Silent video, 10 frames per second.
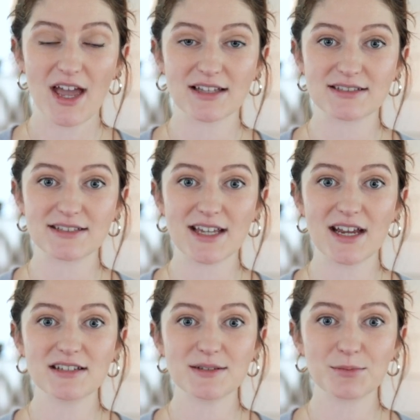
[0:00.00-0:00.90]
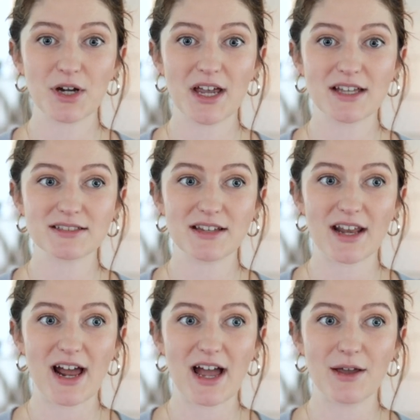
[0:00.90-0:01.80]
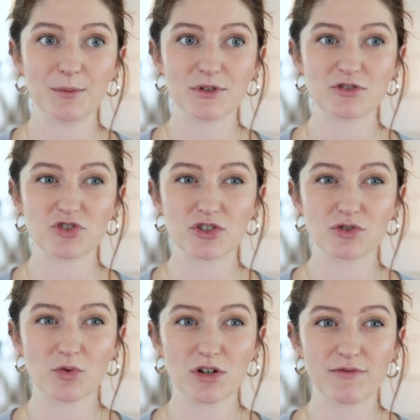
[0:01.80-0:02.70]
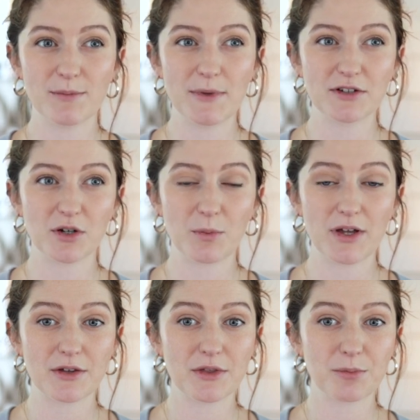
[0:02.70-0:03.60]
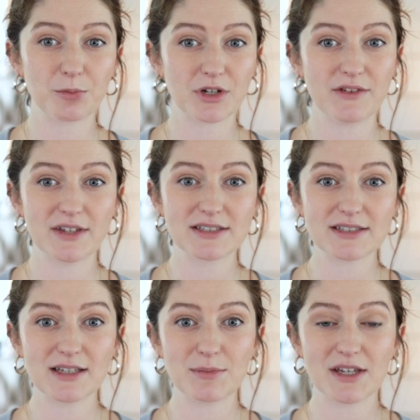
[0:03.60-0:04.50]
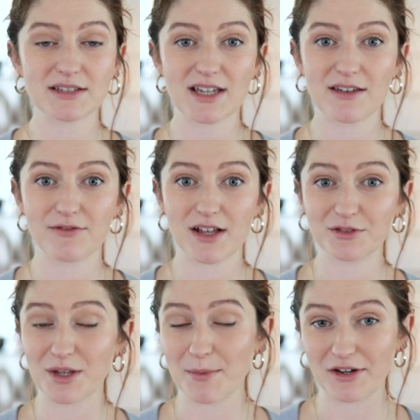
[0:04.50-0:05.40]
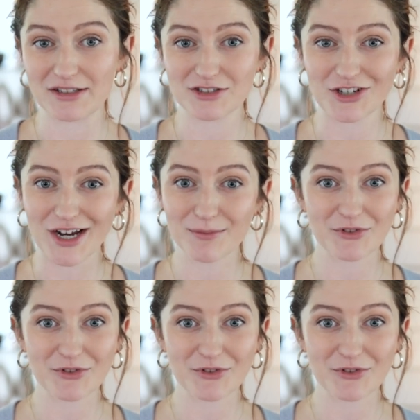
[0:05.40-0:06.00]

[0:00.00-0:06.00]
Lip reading: And Suzanne is a brand that I was just sort of familiar with previously because I had followed them on Instagram